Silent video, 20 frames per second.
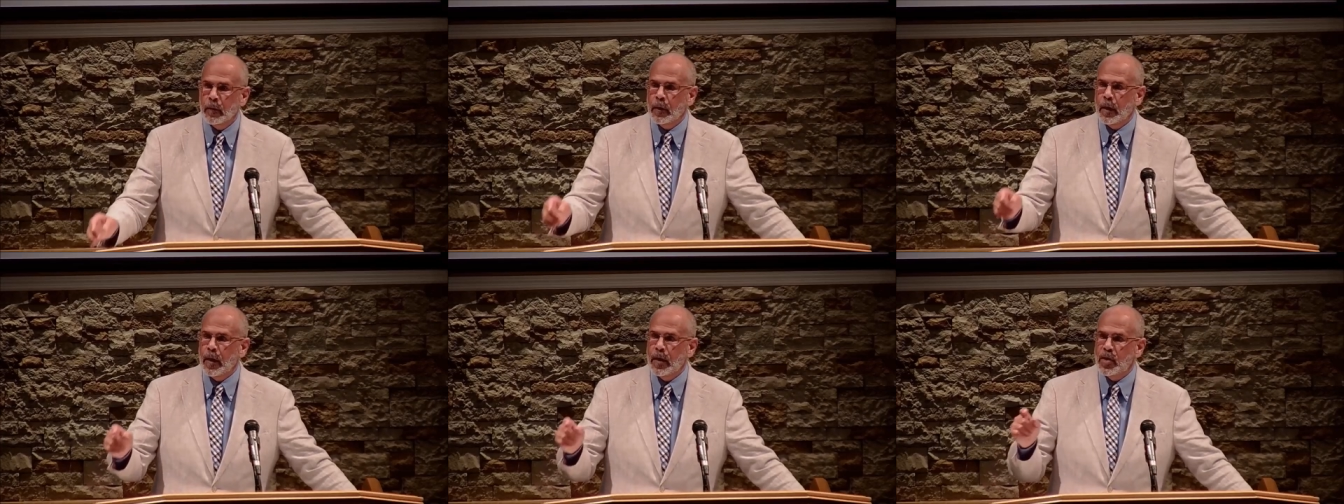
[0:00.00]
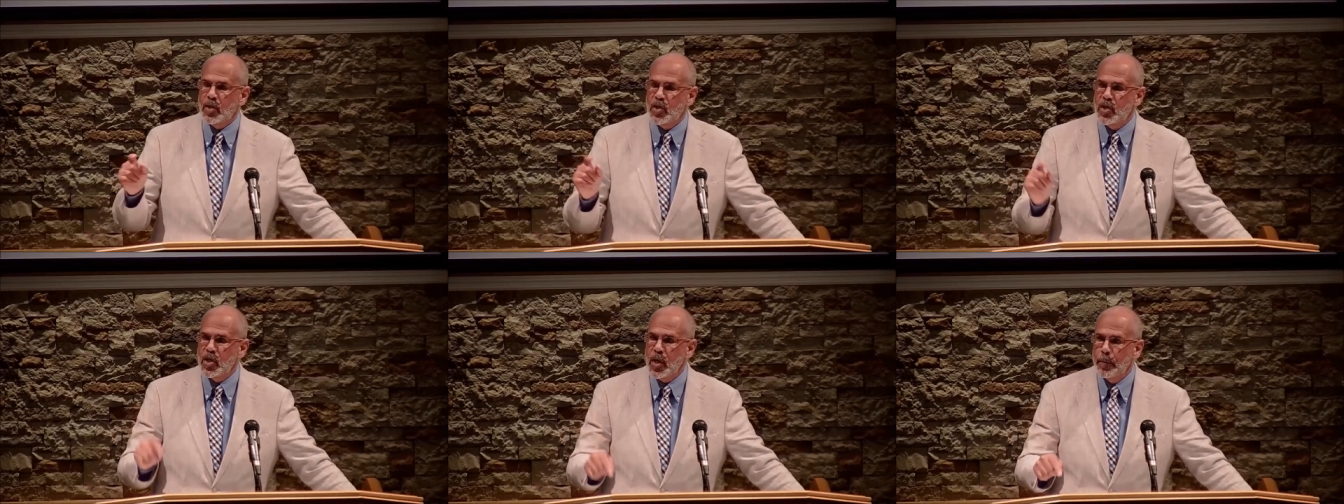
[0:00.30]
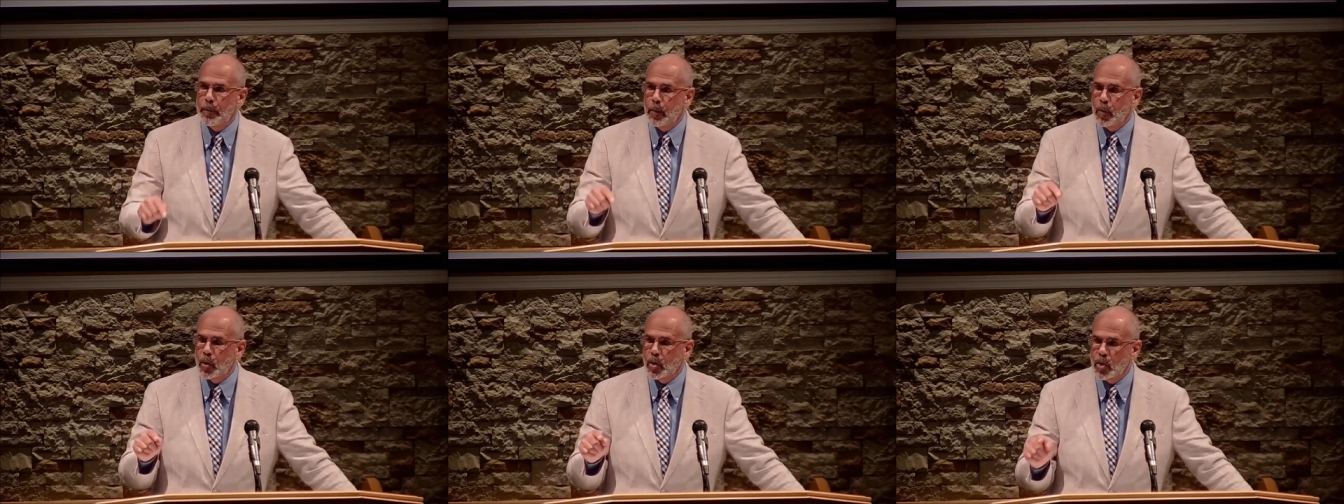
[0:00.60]
and
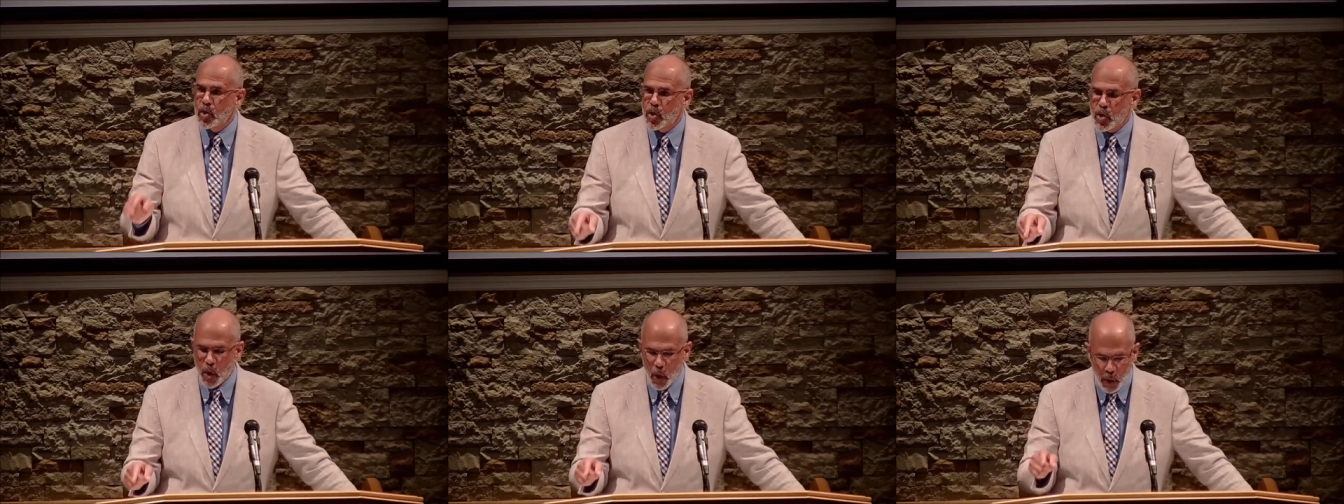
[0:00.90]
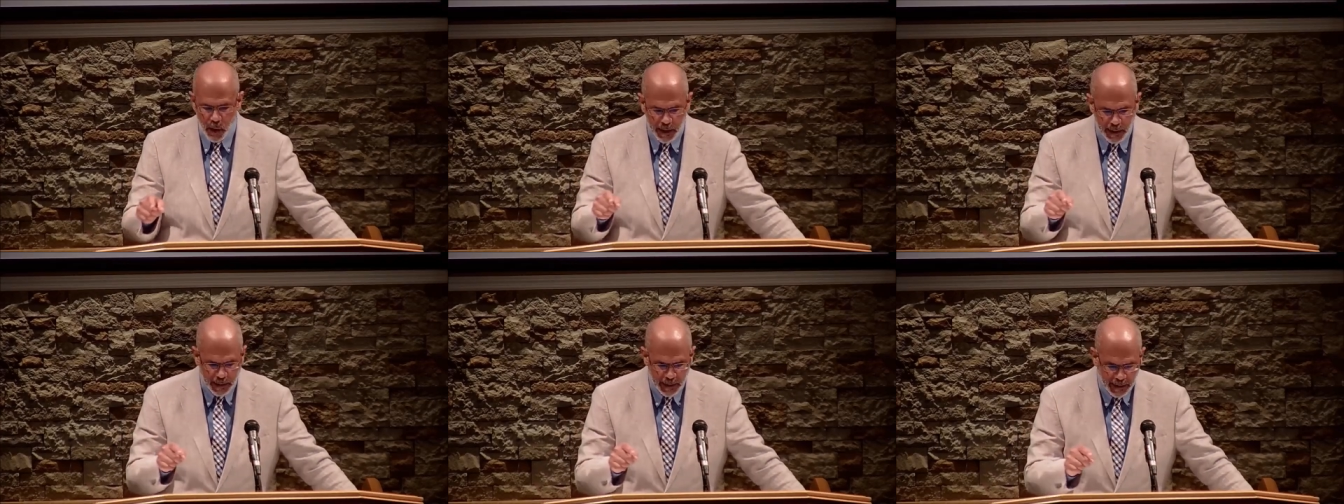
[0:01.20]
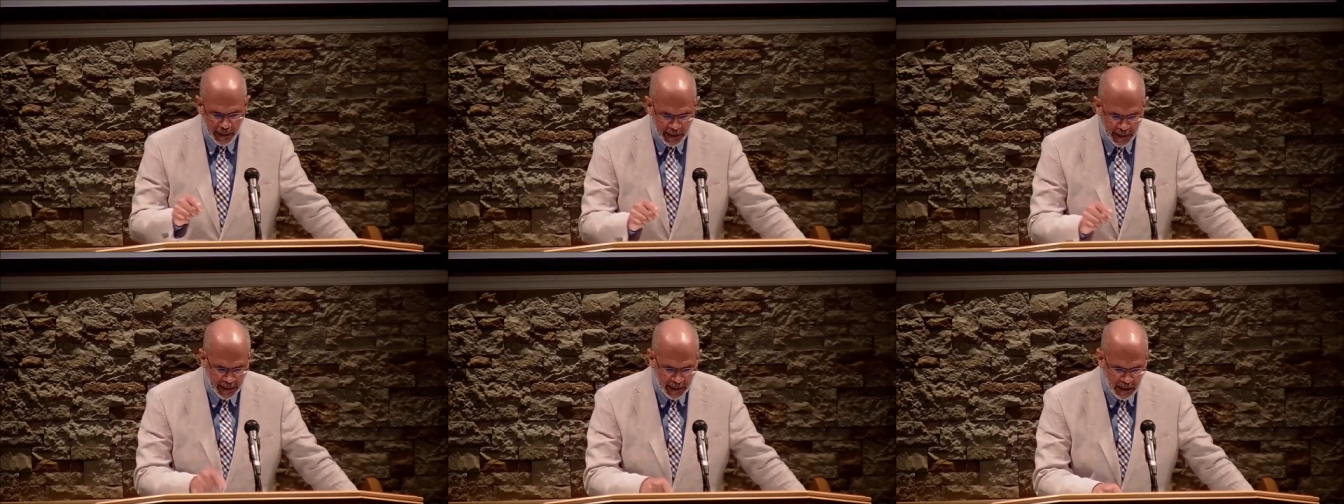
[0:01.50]
simple concerning
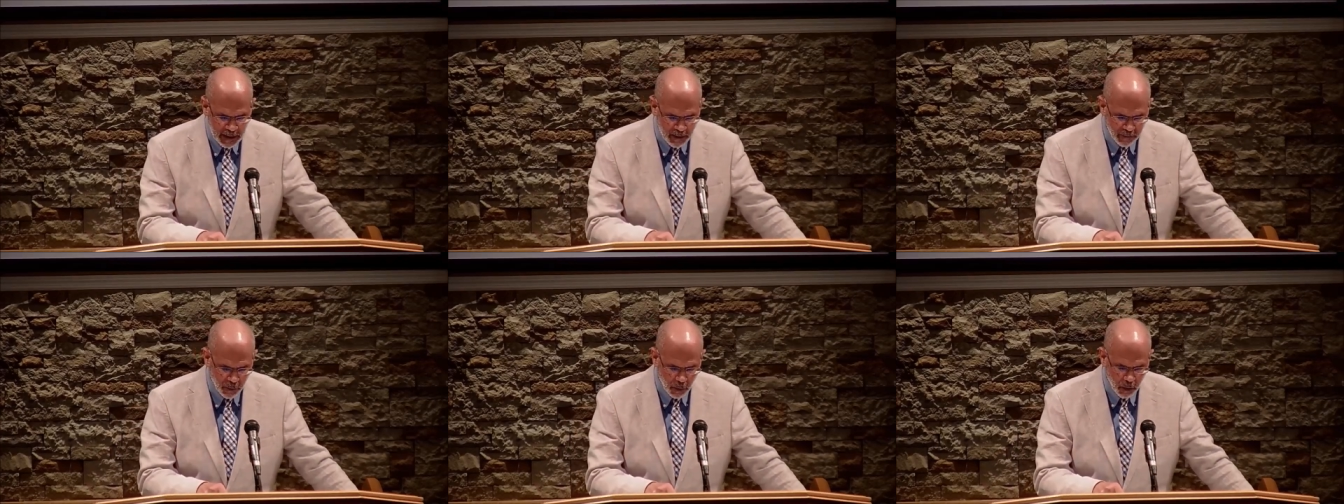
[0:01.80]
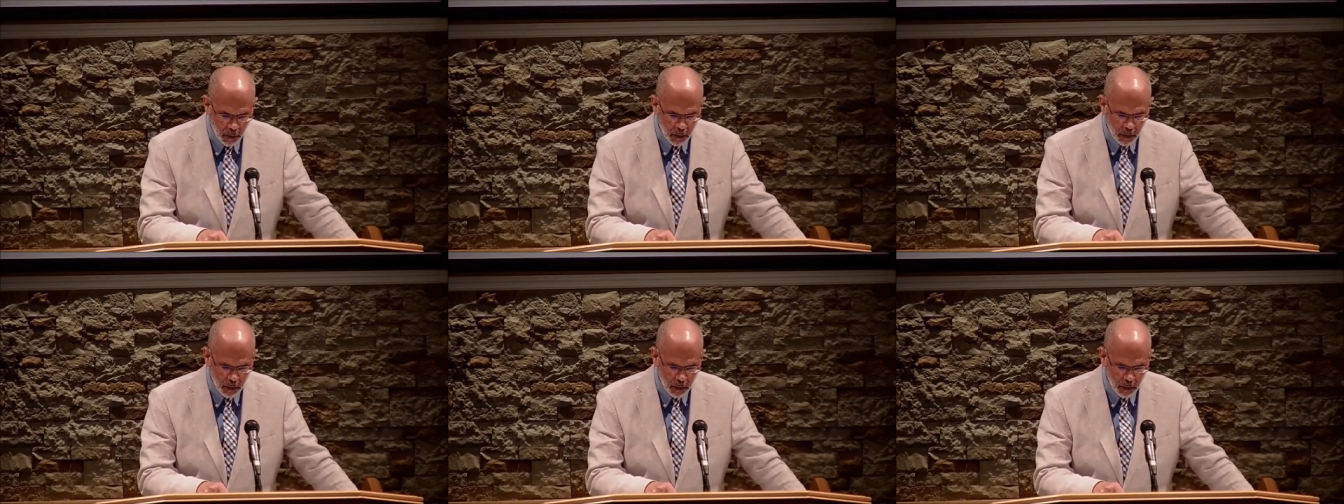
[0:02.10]
evil.